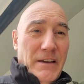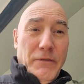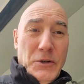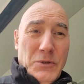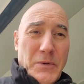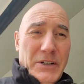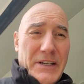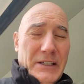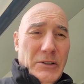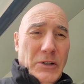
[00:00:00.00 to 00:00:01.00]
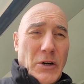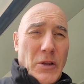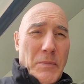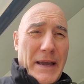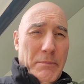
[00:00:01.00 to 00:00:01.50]
First, we're going to take a look at
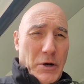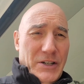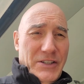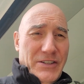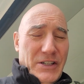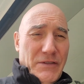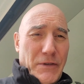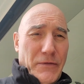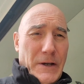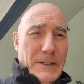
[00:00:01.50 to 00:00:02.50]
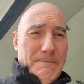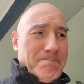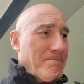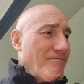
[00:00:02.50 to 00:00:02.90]
all the bike parts just for fun,